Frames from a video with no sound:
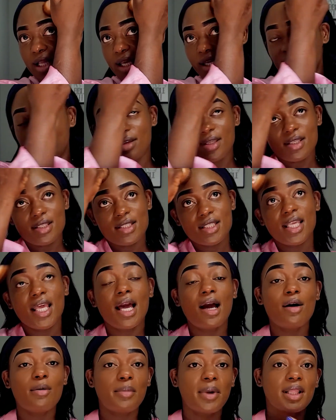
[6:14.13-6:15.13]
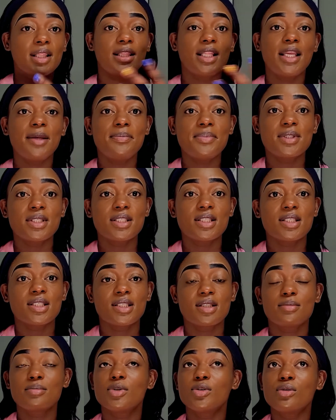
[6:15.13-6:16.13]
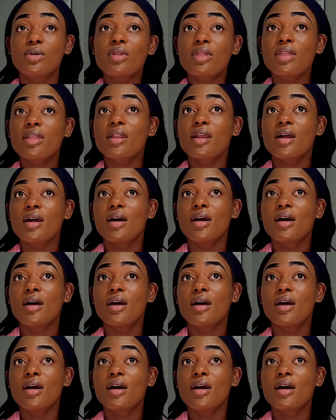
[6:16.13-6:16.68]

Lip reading: Like you can see how my lips is smooth.